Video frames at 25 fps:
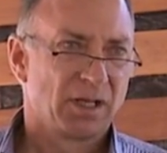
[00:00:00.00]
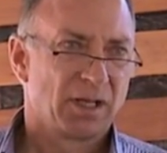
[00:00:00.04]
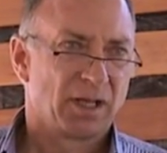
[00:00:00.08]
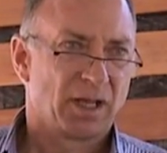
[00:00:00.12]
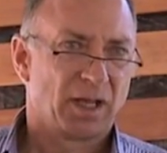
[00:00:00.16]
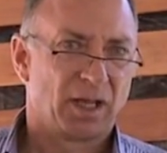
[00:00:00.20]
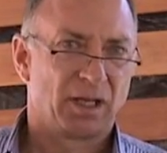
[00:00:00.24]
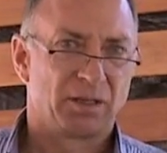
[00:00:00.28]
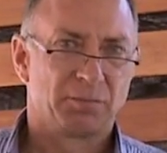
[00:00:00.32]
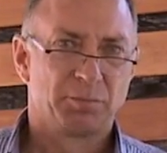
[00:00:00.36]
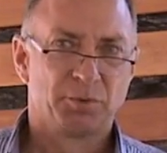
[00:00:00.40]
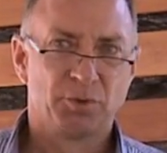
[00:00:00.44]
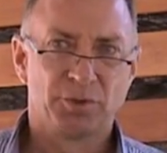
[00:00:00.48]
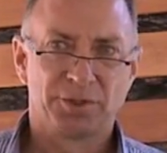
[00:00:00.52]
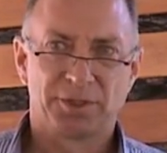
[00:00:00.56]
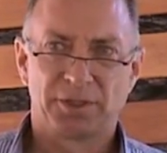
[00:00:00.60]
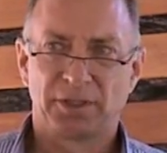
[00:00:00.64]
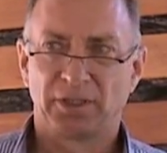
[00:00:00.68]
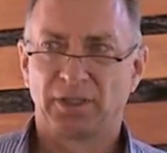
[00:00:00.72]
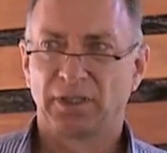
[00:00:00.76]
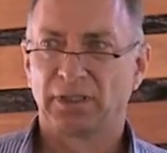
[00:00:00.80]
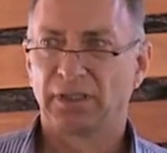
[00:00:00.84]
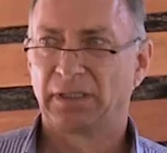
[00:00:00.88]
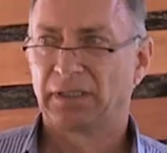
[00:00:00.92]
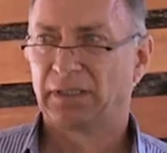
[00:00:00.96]
And
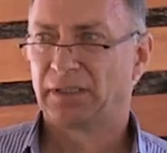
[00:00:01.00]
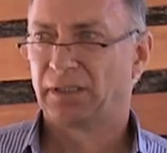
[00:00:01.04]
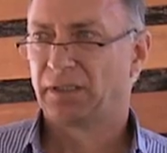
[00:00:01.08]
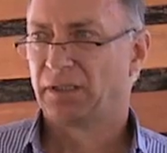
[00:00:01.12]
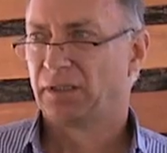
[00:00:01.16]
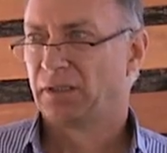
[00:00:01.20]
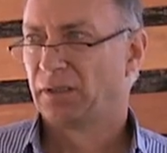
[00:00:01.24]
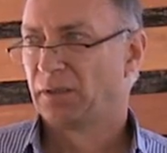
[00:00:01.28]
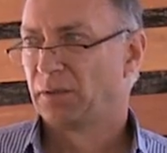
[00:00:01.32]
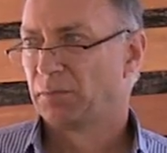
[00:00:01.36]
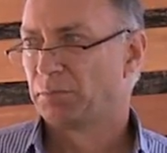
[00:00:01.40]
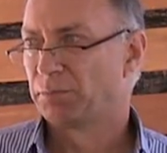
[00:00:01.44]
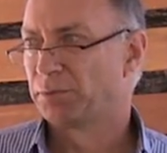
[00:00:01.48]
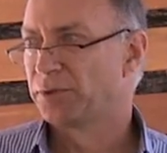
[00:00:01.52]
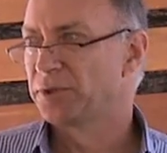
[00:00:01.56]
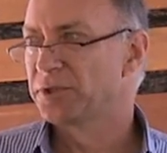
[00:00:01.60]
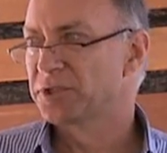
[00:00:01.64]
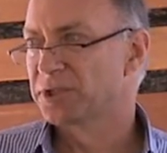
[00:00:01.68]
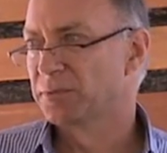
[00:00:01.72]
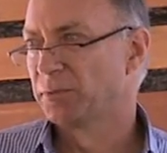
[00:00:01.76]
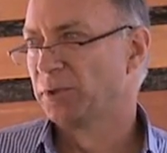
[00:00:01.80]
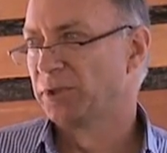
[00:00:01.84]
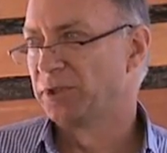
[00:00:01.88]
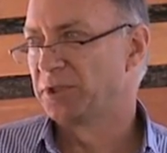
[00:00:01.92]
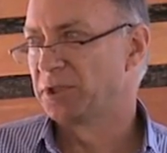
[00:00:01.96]
putting
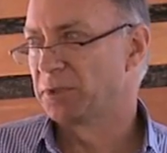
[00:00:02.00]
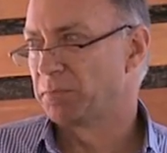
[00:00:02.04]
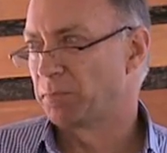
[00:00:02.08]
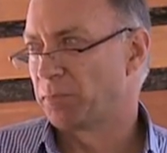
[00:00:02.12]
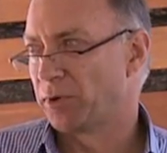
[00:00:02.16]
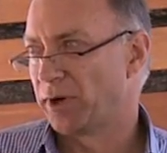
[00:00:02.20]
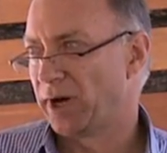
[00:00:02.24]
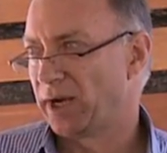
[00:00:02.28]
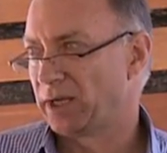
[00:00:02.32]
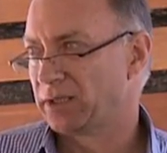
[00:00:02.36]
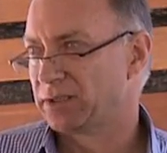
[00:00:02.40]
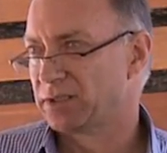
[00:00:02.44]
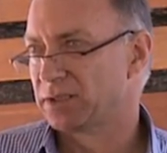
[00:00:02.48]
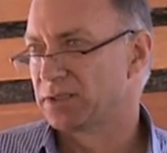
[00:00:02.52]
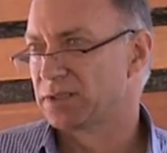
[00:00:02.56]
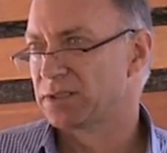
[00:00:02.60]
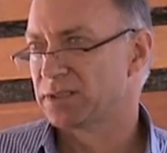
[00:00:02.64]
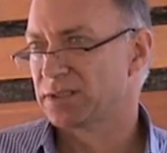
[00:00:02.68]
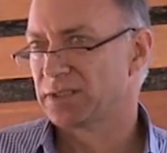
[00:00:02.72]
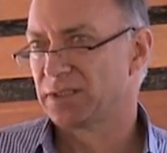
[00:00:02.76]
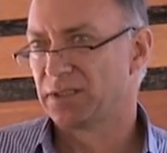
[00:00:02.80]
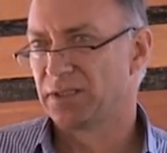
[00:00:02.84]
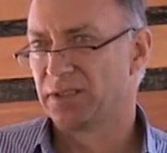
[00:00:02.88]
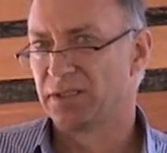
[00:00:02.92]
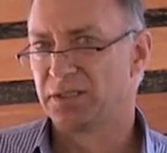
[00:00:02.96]
principle into practice
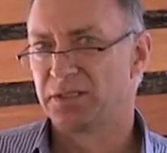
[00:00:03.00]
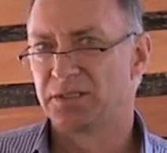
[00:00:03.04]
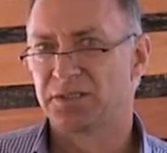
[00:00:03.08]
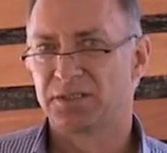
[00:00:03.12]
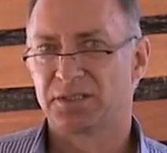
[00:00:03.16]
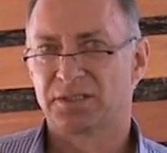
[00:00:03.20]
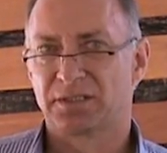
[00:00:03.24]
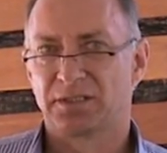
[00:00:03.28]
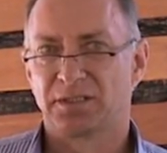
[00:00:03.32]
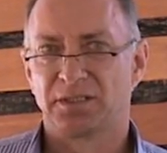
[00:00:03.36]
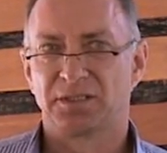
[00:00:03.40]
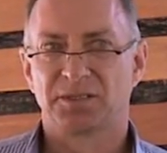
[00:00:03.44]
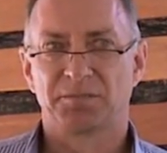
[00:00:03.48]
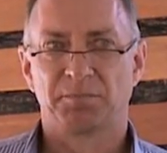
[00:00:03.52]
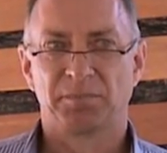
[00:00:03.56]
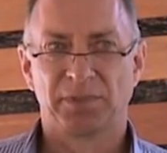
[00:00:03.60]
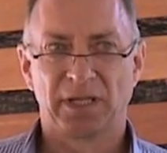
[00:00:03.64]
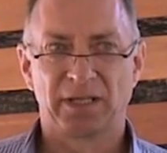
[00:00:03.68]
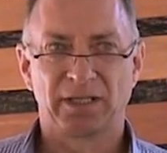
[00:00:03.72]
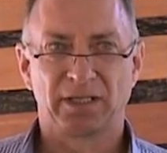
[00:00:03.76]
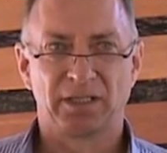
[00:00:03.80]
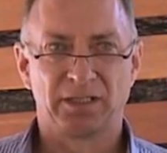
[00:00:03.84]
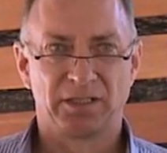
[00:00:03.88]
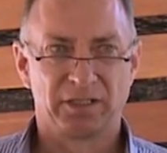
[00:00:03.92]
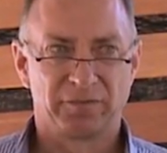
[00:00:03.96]
is
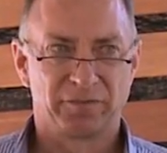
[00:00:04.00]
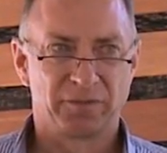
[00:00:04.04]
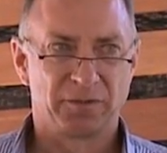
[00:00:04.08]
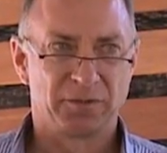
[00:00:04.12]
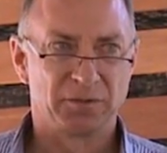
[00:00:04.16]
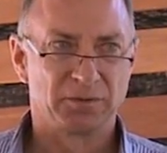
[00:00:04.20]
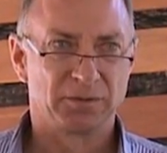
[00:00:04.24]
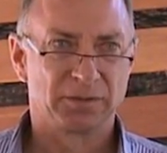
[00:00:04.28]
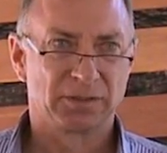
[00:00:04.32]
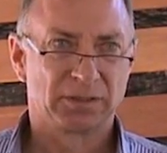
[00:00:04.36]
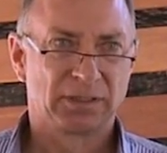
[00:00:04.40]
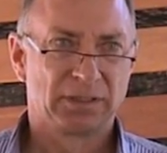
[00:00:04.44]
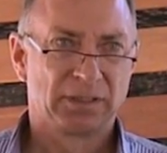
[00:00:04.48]
bloody difficult.